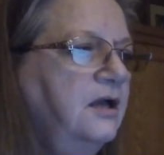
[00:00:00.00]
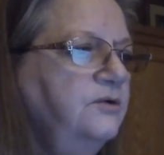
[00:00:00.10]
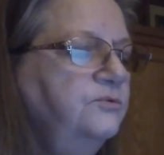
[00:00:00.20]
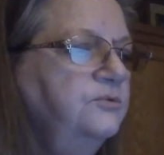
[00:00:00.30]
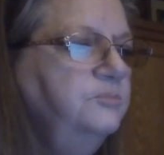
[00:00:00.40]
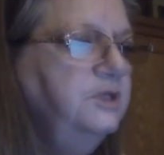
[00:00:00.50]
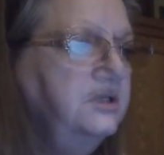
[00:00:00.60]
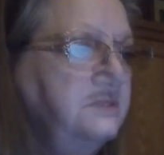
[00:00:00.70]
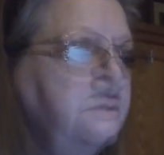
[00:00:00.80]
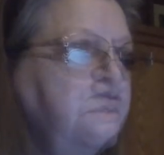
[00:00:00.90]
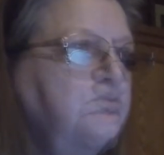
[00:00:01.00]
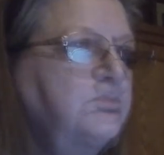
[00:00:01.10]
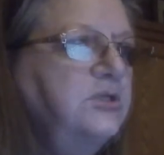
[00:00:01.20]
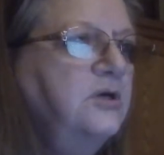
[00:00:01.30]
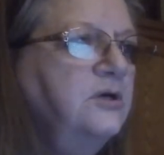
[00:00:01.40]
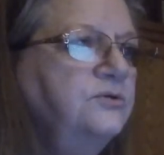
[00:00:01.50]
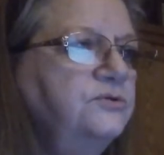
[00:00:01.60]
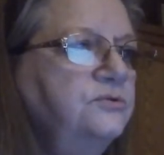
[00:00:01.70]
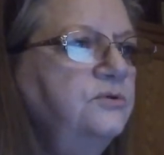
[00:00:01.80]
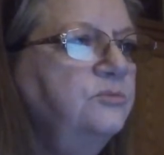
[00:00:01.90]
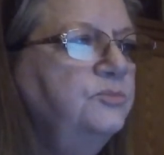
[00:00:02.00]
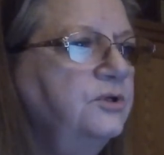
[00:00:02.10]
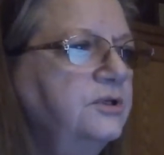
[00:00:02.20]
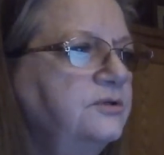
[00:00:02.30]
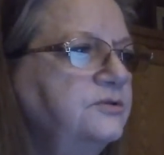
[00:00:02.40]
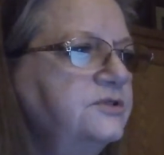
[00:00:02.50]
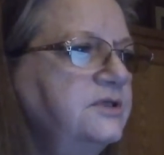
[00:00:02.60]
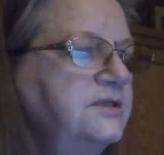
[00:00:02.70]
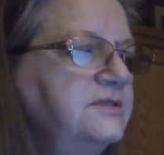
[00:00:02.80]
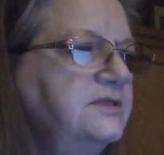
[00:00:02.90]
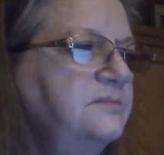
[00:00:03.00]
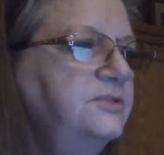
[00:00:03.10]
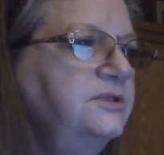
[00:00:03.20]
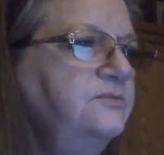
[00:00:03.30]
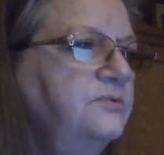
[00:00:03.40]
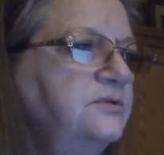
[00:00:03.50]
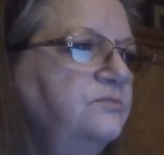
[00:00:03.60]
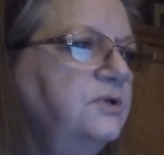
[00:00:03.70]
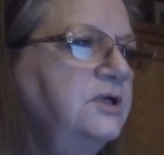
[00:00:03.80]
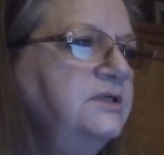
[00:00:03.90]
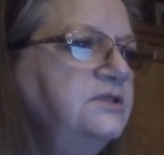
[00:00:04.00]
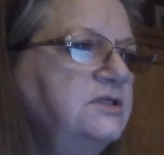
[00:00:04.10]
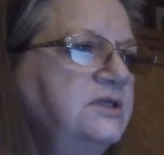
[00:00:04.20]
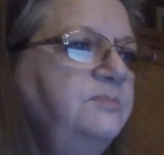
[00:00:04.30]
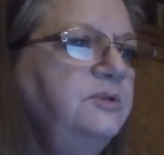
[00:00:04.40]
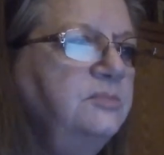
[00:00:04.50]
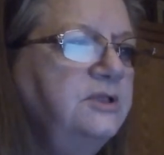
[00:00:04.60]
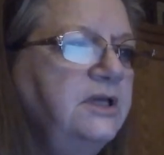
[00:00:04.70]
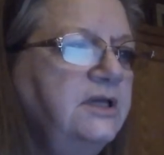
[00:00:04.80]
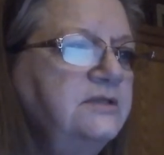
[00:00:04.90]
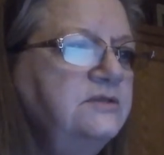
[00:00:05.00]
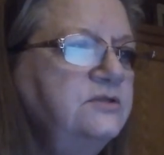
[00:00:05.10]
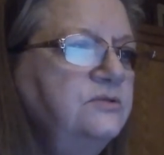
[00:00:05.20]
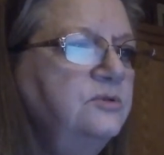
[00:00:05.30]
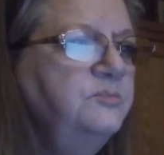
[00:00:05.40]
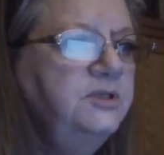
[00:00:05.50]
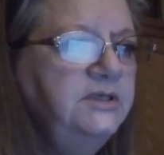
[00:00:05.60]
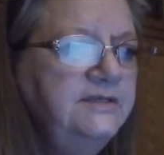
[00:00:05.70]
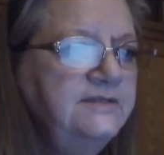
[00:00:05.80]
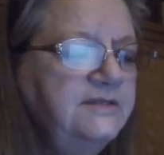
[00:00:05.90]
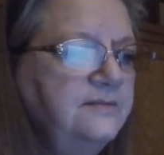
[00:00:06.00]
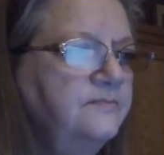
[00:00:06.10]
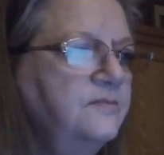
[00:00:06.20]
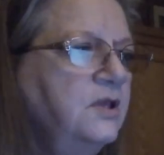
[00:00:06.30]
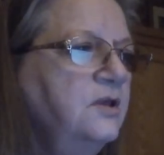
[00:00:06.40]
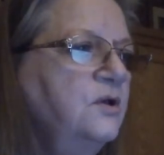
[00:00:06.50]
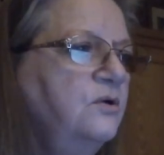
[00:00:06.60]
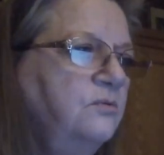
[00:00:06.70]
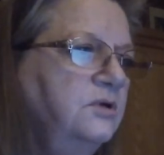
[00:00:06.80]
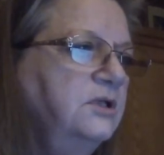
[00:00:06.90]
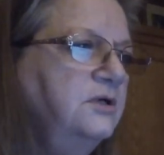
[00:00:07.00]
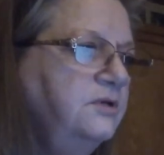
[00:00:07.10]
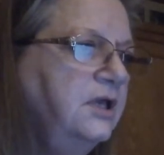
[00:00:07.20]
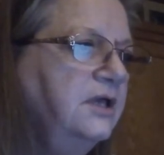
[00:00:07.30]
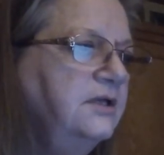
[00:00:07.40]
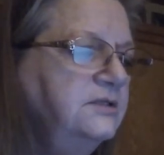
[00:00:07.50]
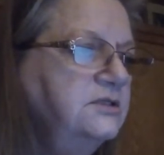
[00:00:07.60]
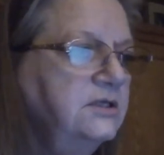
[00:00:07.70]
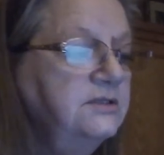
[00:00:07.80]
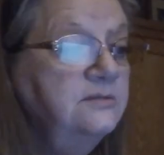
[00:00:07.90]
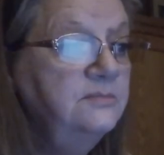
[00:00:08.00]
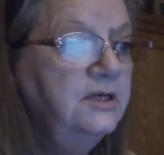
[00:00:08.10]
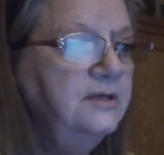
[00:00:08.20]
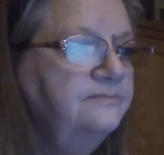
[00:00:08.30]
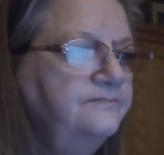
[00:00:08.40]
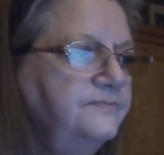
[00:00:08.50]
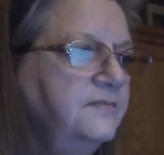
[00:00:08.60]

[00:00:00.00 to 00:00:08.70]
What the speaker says: I grew a bit past from my daughter to her brothers and simply rearranged sleeping plans to appease them. Well, okay, to shut them up.